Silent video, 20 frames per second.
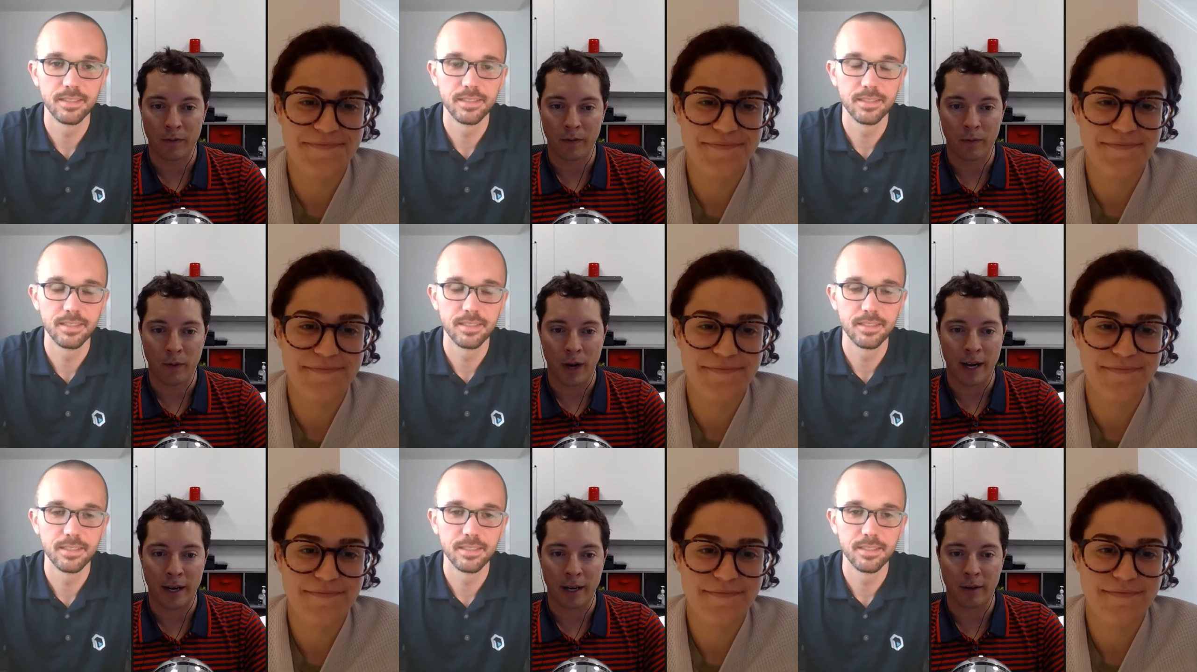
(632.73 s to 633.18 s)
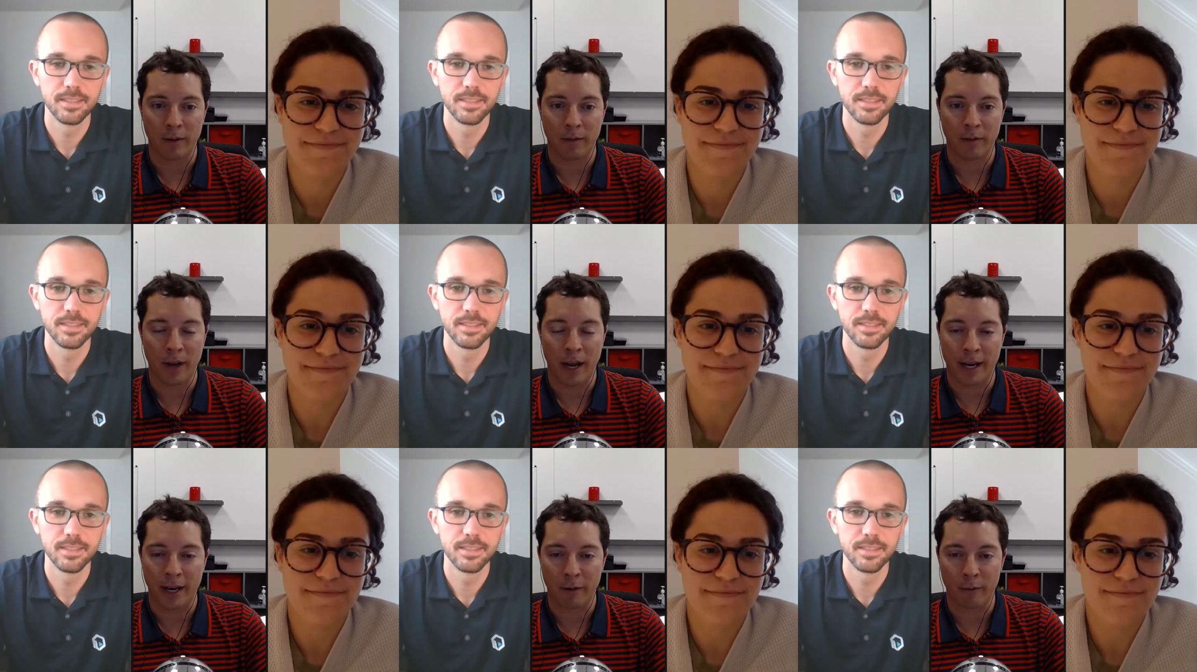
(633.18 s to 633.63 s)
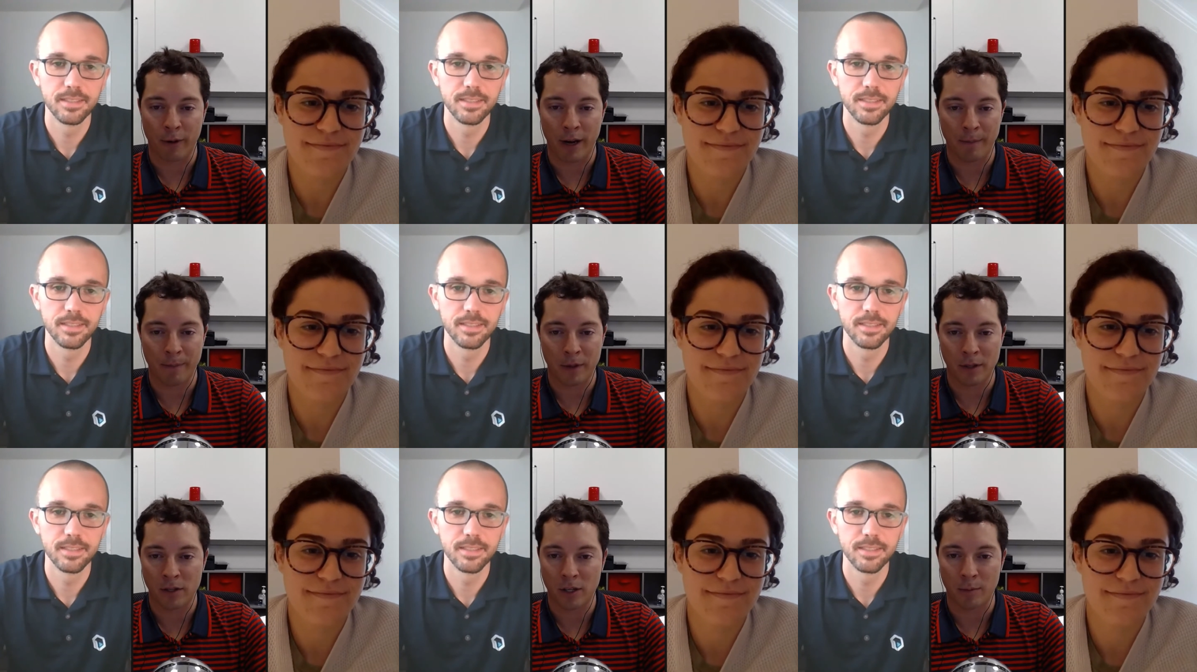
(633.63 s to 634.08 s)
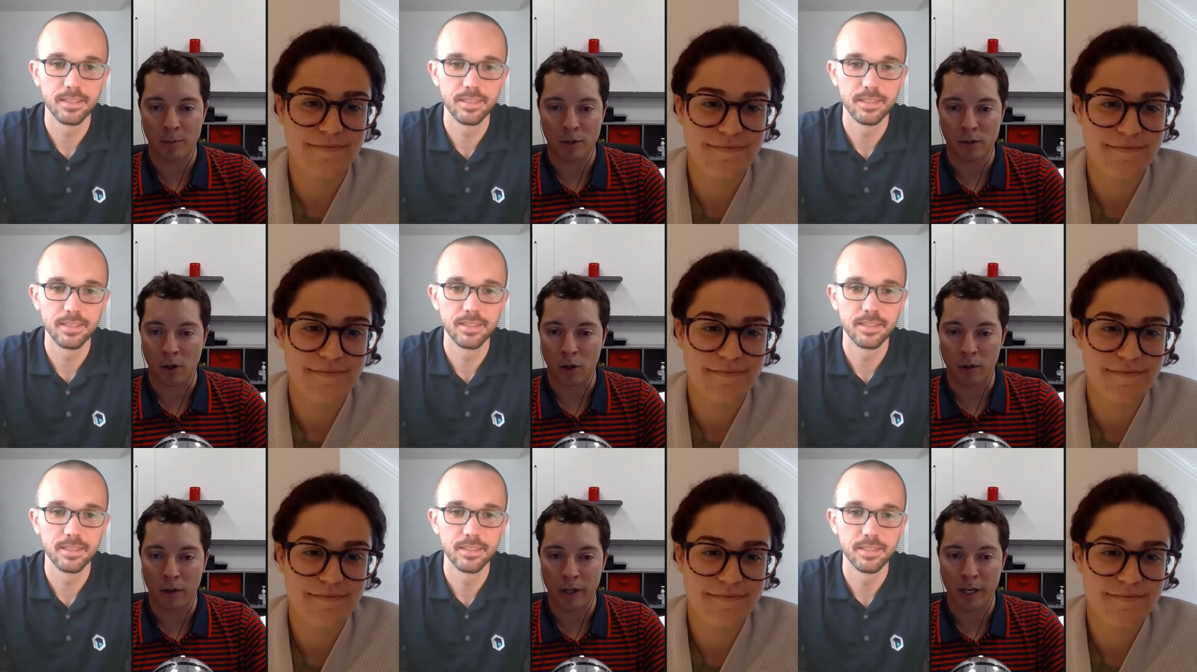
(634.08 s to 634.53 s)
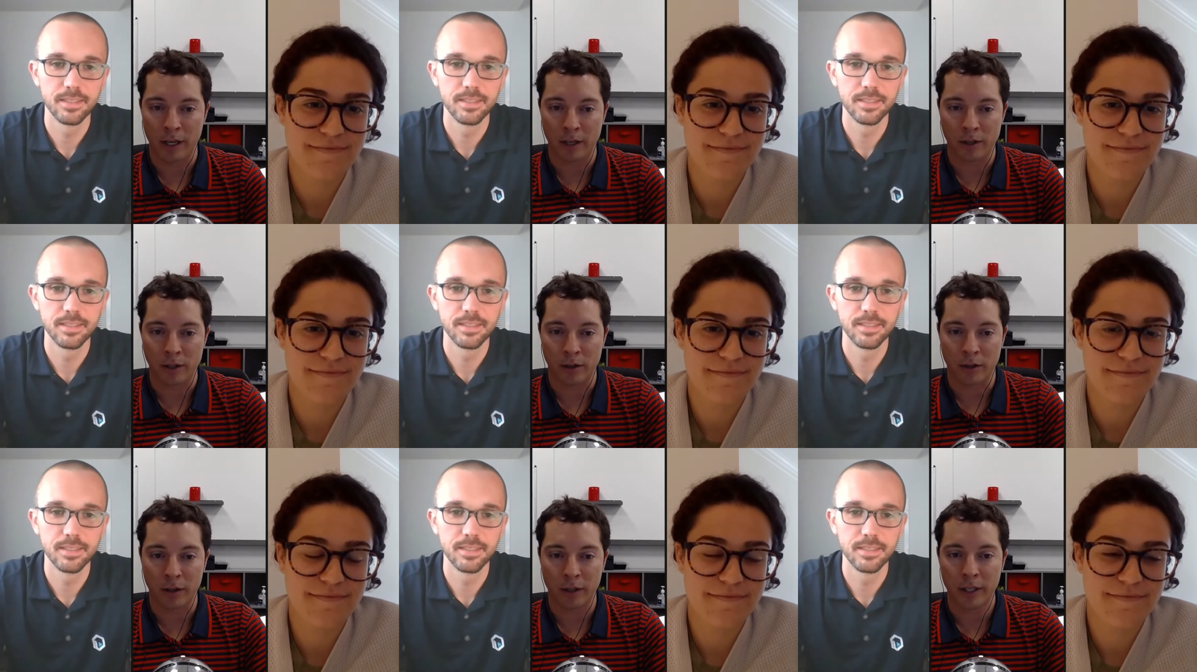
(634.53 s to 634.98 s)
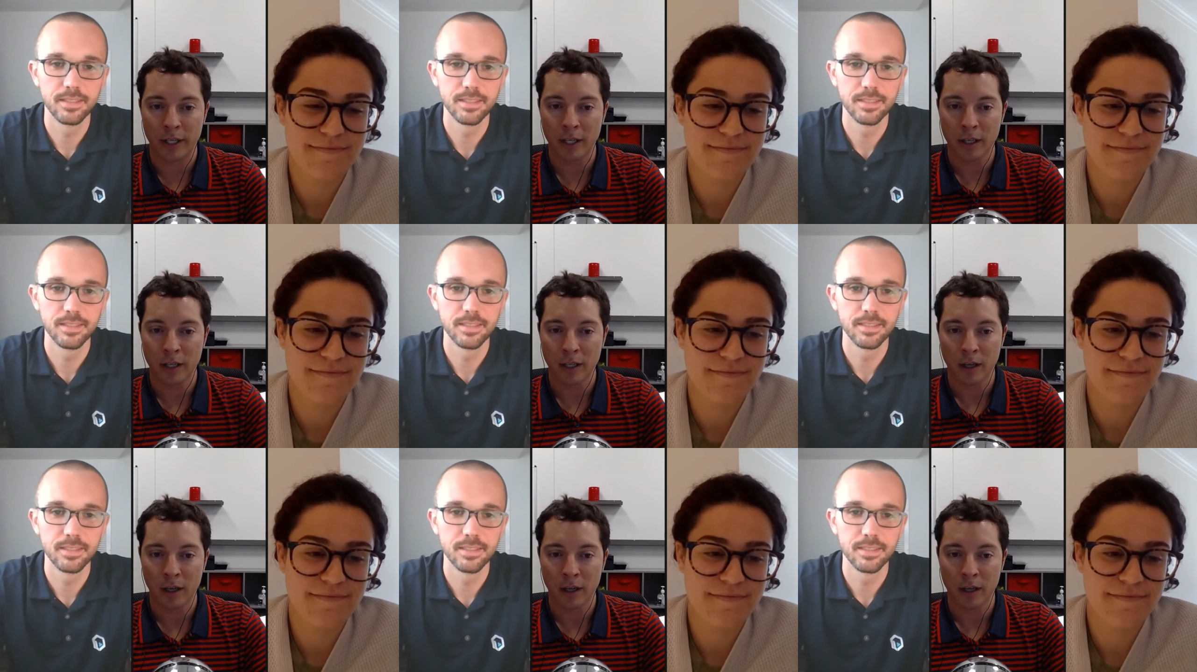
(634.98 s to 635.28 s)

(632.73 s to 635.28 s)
Speaker 1: I can I can ramp this up slowly internally,